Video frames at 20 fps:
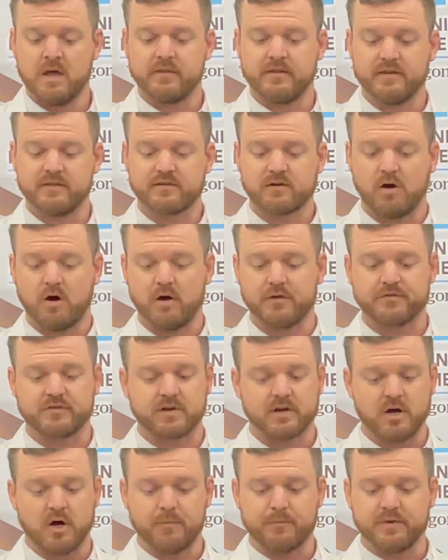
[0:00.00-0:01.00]
These costs
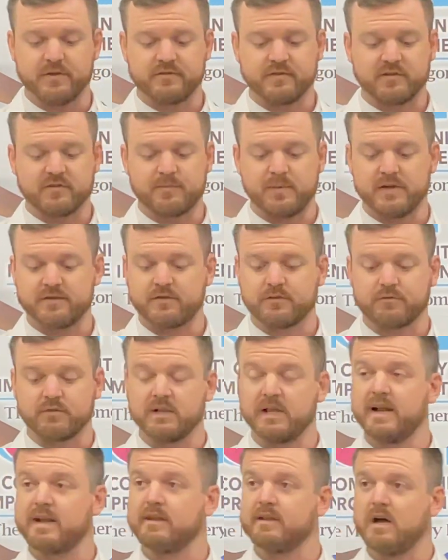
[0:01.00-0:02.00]
encompass expenses
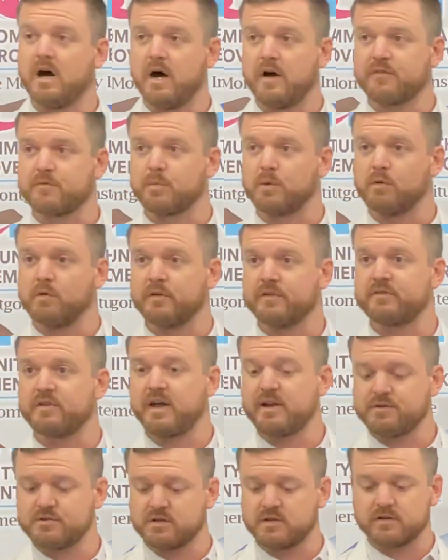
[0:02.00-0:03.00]
related to
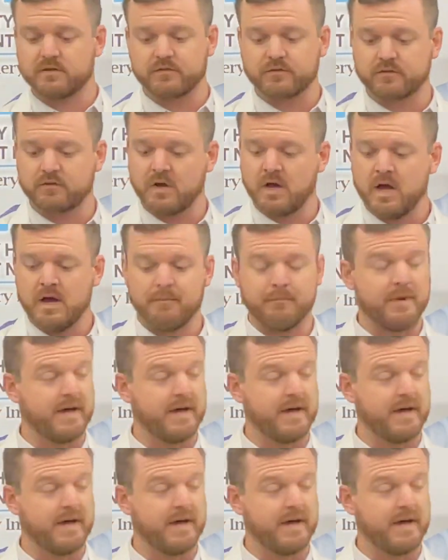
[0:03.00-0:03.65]
hospitalizations,